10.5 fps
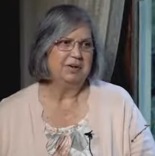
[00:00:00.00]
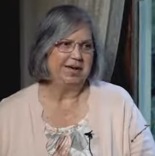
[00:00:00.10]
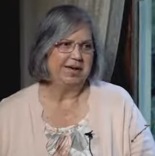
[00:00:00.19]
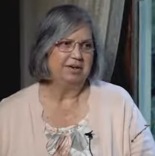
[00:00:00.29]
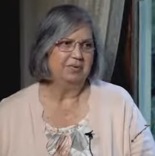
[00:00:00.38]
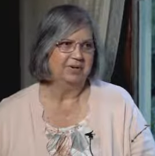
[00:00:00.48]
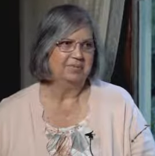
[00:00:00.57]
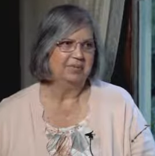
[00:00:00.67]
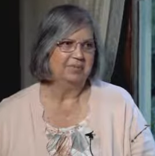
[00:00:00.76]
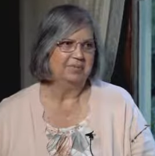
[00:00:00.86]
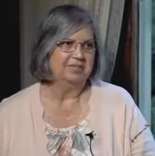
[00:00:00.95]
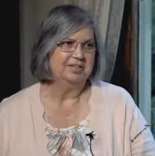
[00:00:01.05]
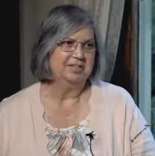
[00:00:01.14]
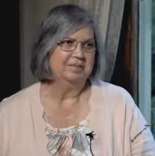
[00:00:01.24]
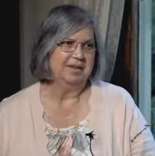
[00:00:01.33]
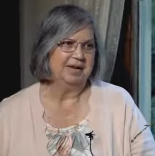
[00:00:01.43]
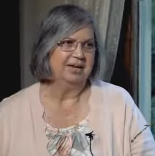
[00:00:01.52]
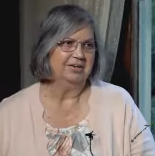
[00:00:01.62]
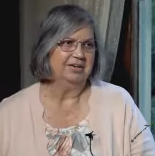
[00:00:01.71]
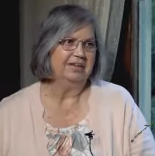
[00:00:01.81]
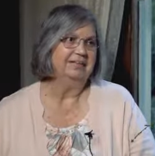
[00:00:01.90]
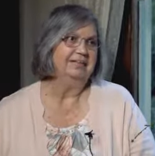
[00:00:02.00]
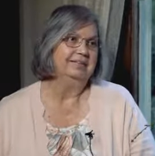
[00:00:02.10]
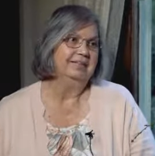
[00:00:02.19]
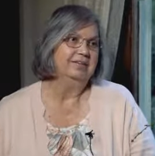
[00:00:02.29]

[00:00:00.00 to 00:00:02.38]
back what Christmas is about in,